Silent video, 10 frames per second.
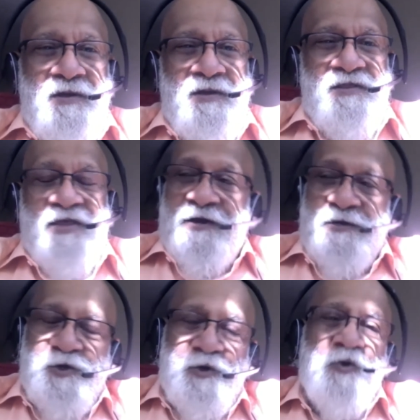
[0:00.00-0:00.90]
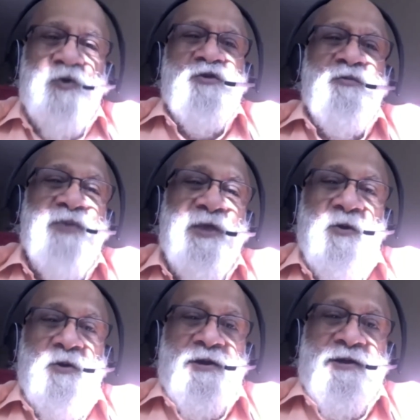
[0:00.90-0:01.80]
There is truth
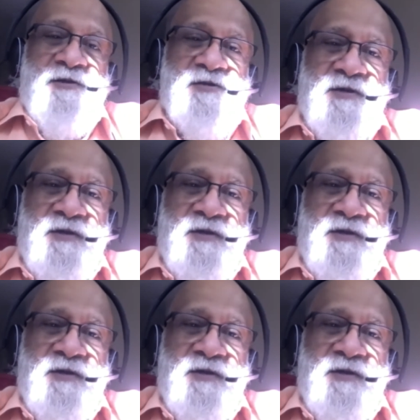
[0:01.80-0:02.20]
beyond it.